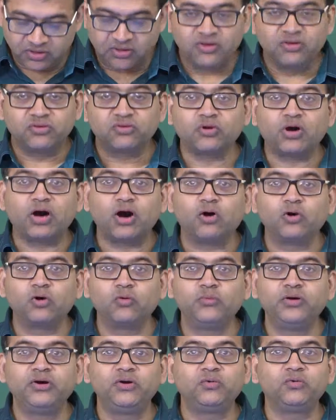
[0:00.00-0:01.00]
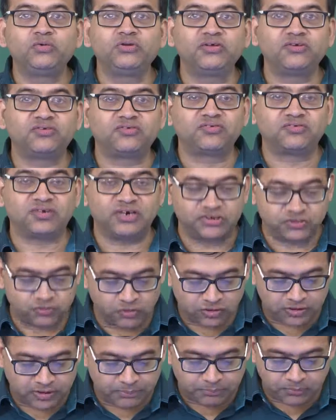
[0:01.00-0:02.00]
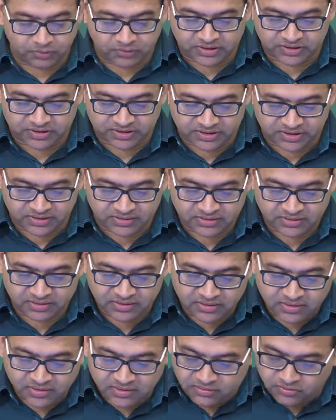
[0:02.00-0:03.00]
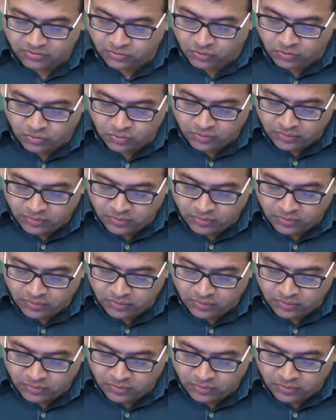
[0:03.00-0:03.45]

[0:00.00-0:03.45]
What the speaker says: So, how do we do this threshold computation? So,